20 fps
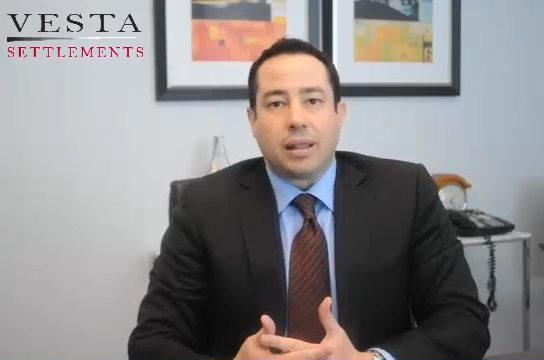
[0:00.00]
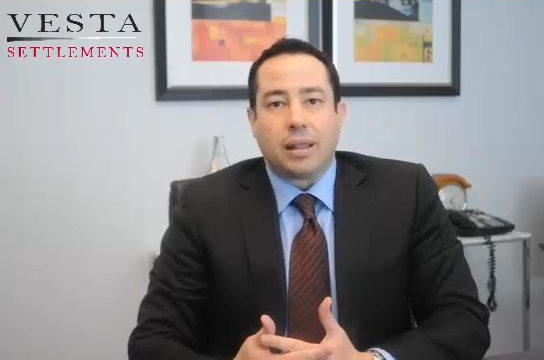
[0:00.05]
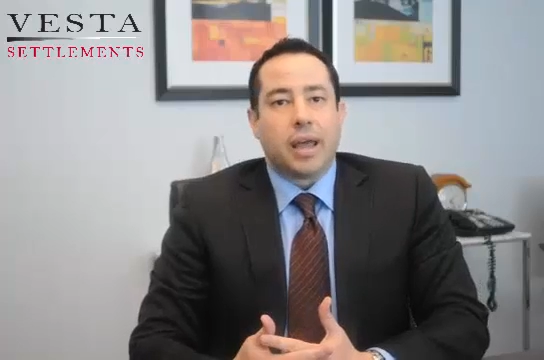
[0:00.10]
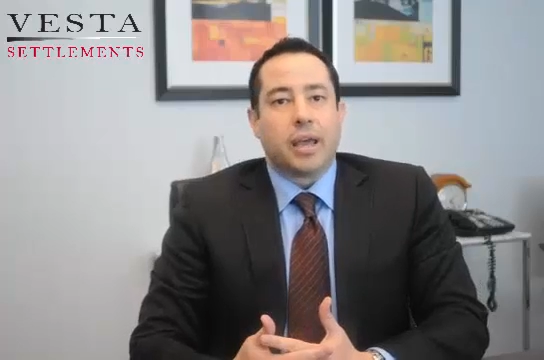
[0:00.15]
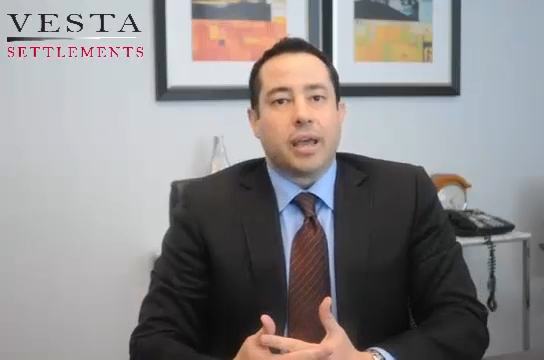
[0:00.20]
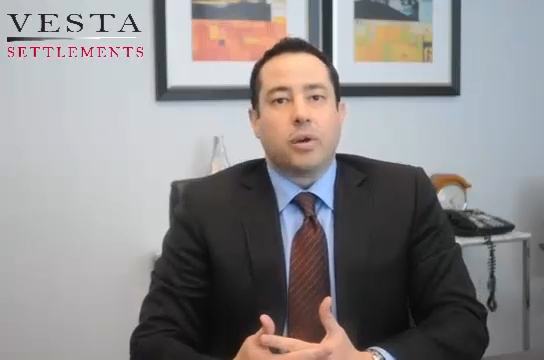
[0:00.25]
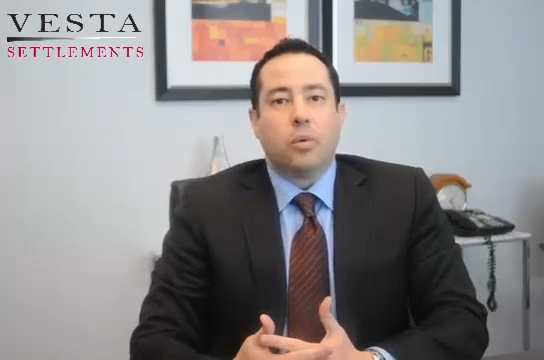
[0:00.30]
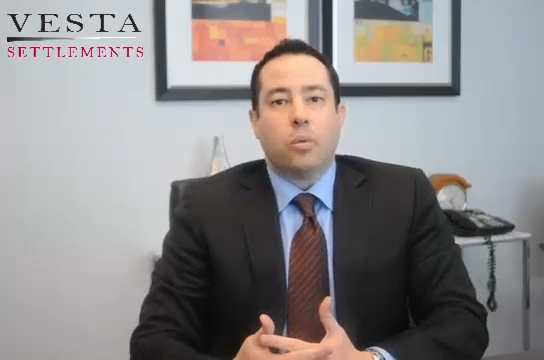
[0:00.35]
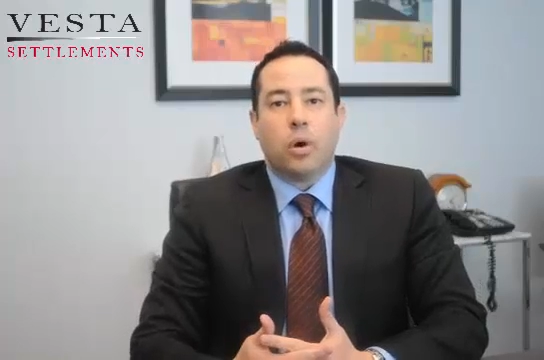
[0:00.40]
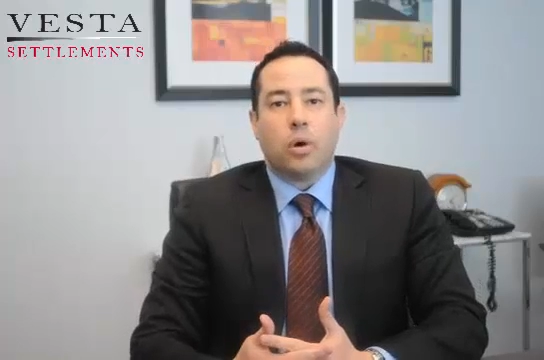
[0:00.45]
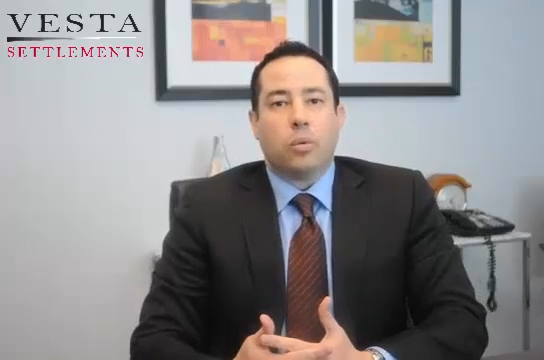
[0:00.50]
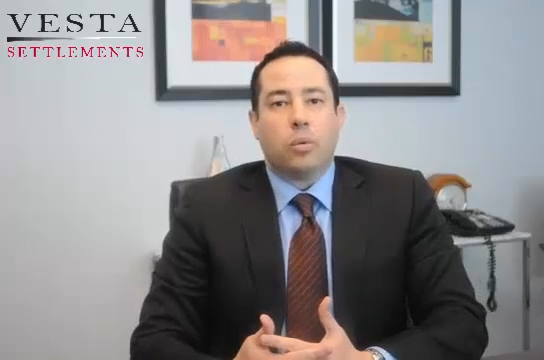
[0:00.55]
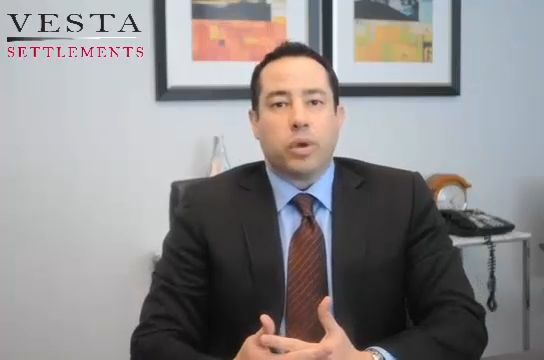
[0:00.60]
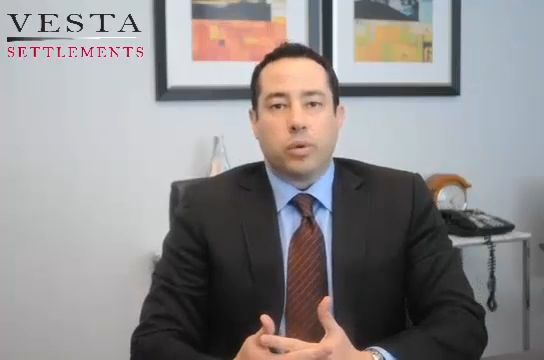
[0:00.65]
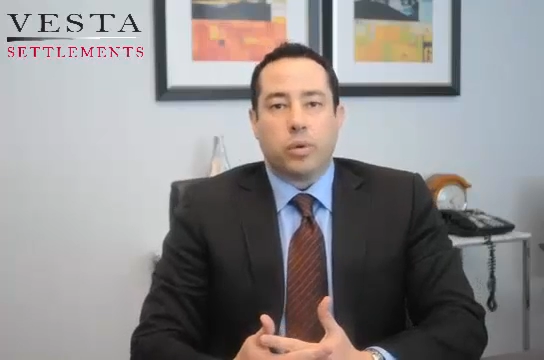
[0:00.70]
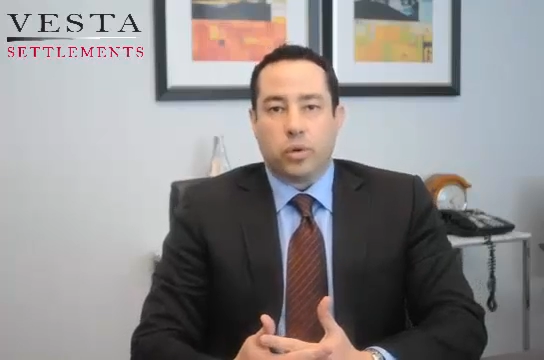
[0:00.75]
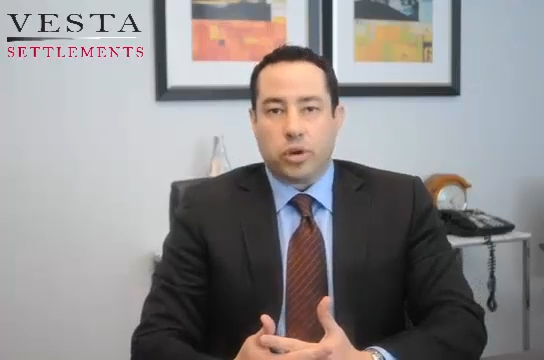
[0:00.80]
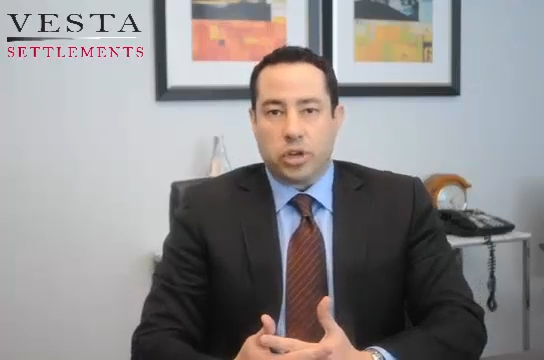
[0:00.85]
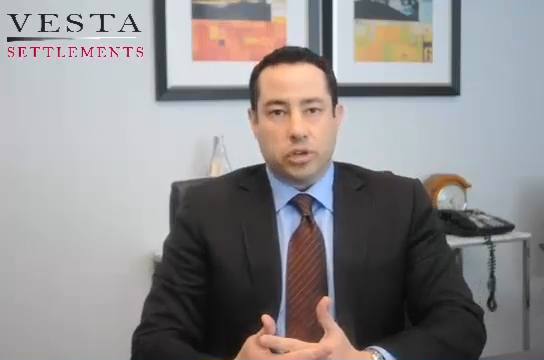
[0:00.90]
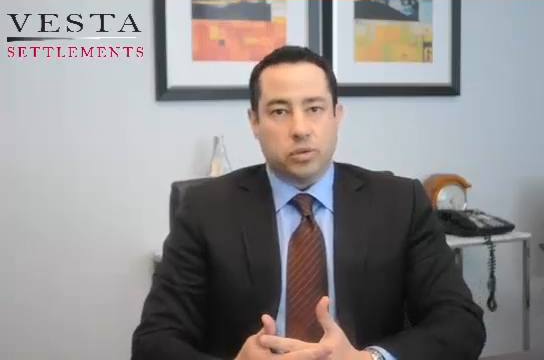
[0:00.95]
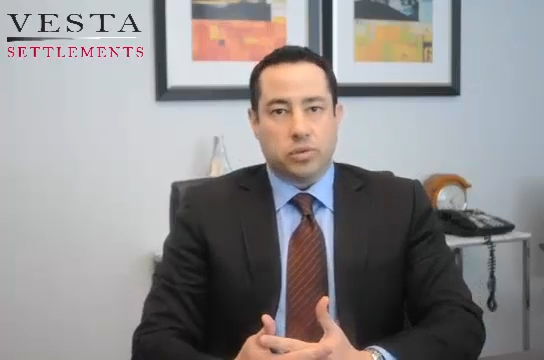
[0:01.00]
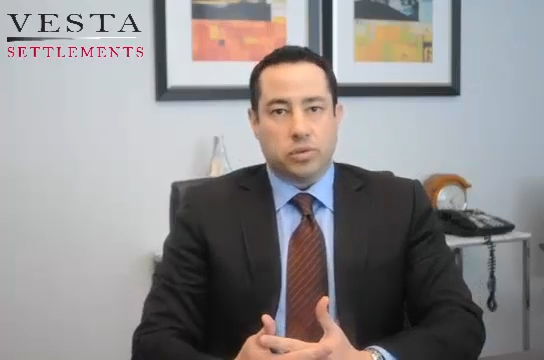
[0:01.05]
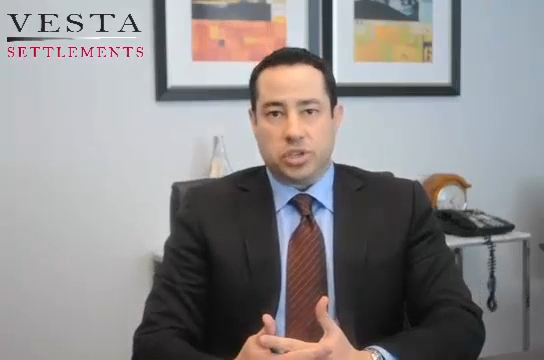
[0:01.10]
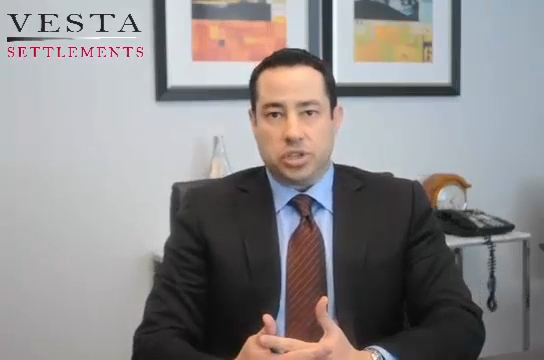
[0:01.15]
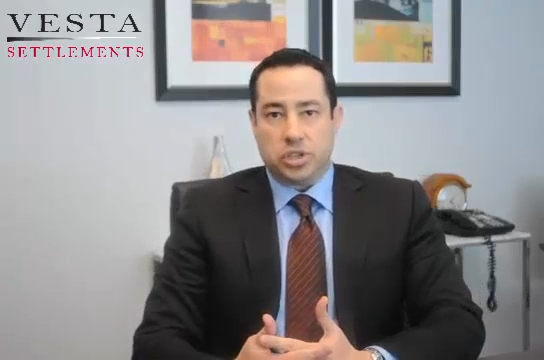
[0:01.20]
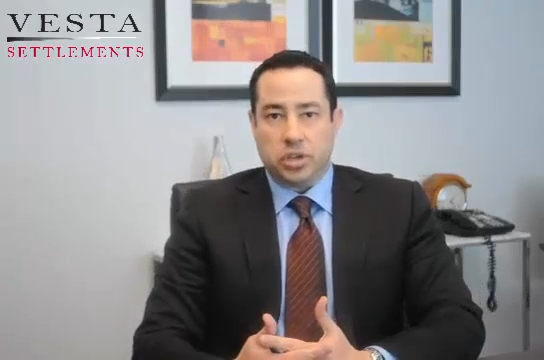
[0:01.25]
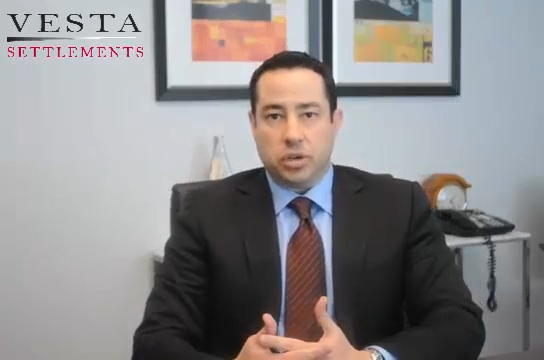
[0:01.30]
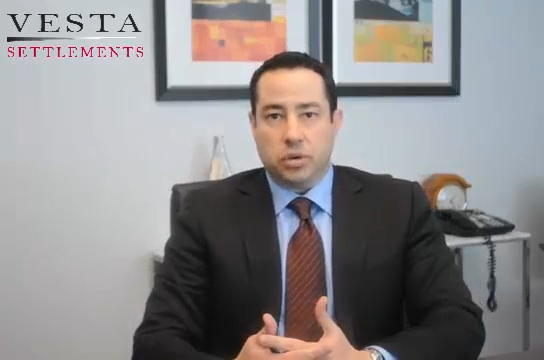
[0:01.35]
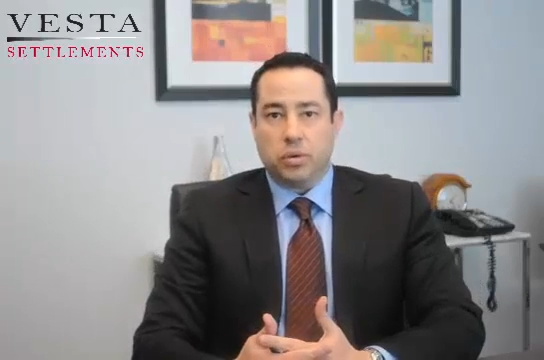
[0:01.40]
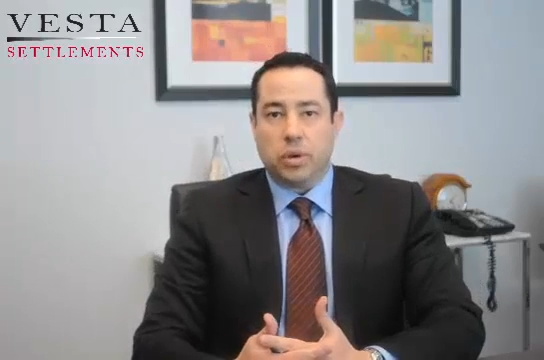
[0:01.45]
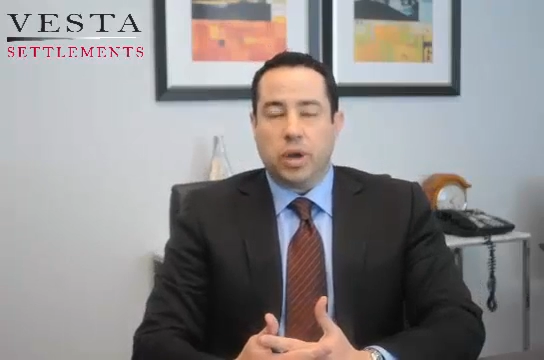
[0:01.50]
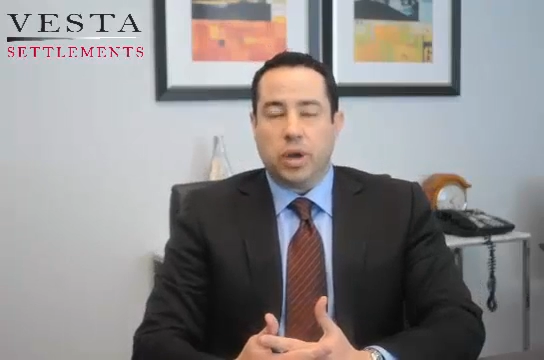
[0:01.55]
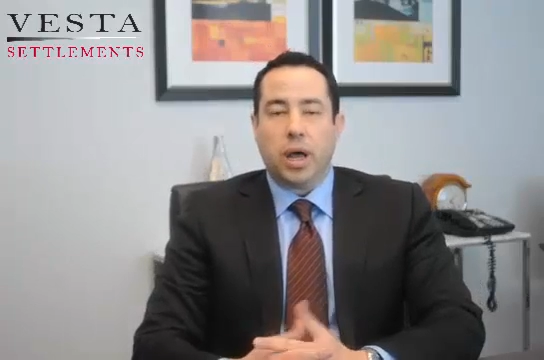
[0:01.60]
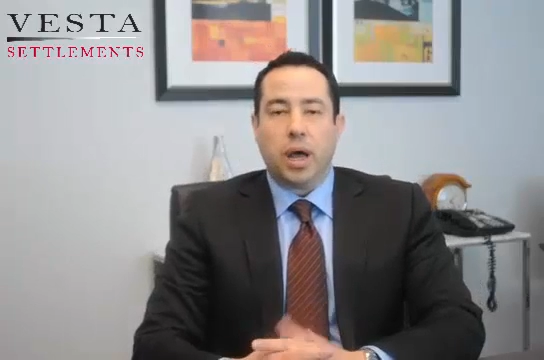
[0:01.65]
like what we were used to.